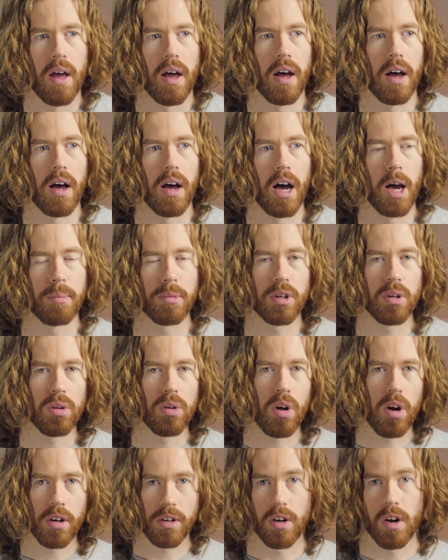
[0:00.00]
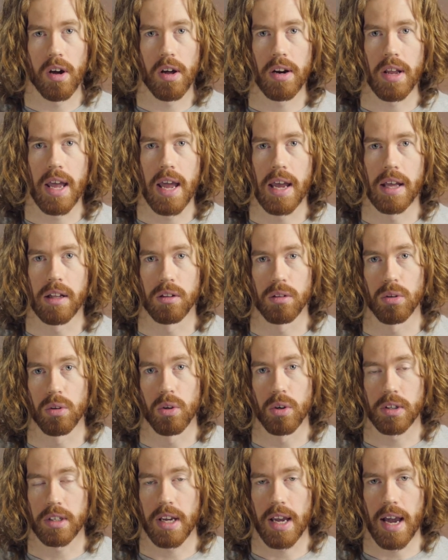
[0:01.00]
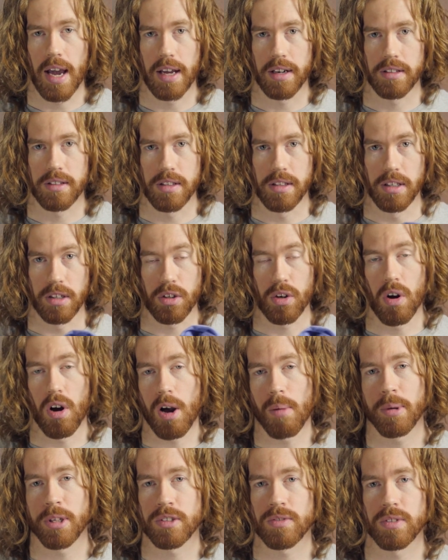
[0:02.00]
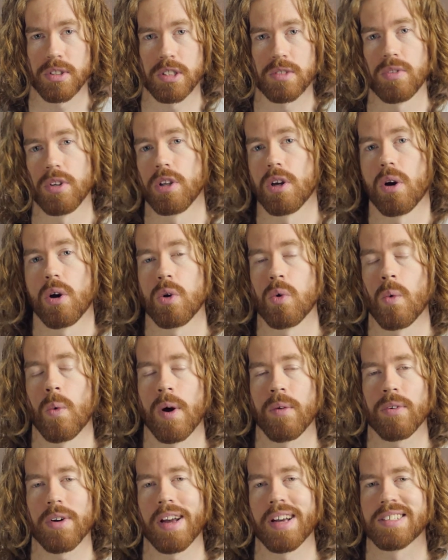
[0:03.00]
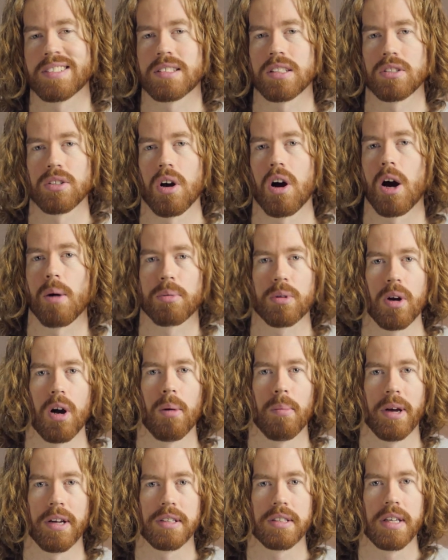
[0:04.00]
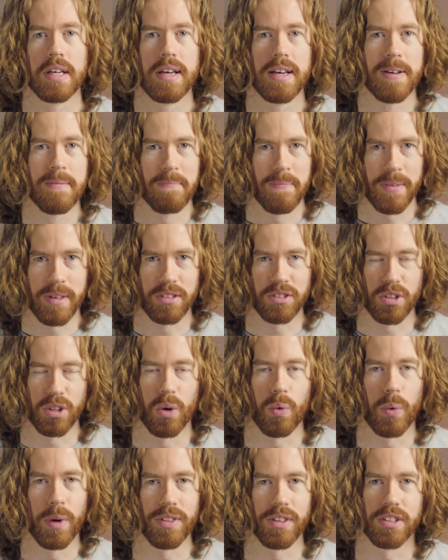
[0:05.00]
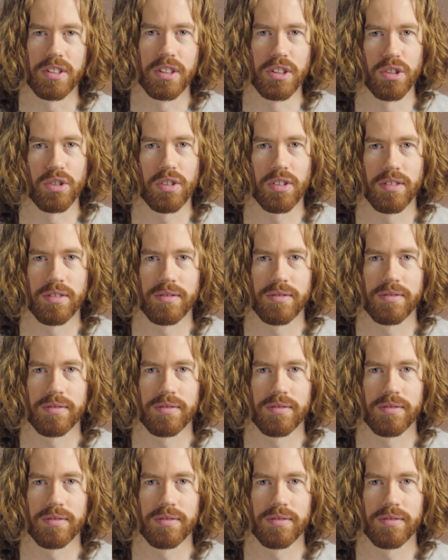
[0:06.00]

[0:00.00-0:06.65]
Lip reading: I'm going to log on and look at the comments for this video, and whoever has the top comment is going to win the t-shirt.